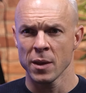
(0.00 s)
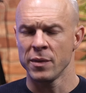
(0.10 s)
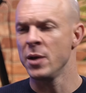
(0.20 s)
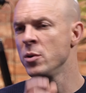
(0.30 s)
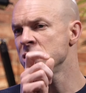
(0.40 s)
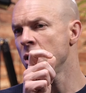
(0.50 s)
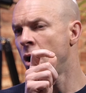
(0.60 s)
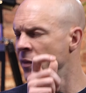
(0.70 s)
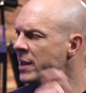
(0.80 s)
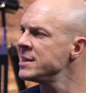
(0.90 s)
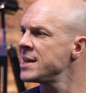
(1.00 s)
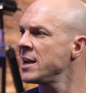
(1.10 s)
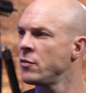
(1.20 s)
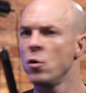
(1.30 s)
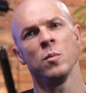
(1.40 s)
There was on the
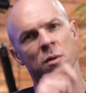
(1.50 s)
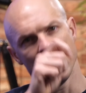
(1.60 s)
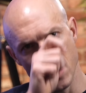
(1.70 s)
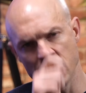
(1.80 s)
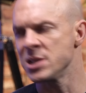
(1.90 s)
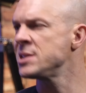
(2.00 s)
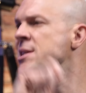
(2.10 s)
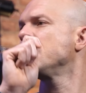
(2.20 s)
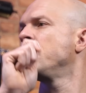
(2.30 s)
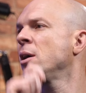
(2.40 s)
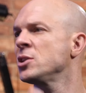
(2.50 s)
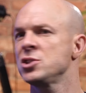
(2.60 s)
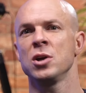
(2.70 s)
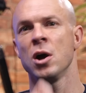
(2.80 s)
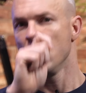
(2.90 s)
intake form, there was a tick box
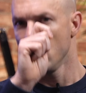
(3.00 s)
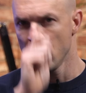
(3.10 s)
to go,